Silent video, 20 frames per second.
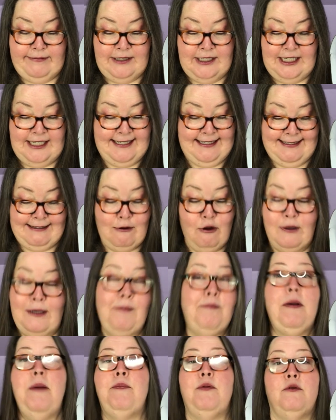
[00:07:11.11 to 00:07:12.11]
She just called
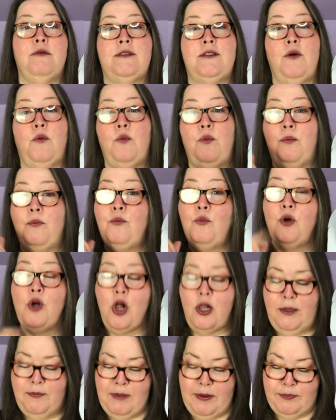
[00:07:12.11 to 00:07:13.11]
it bubbles. So we'll
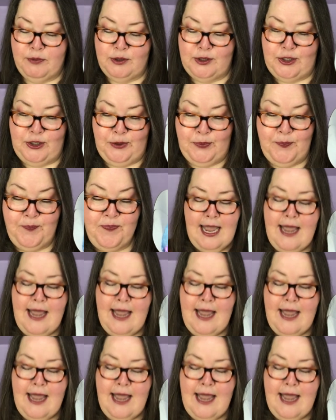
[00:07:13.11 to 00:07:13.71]
call it bubbles too.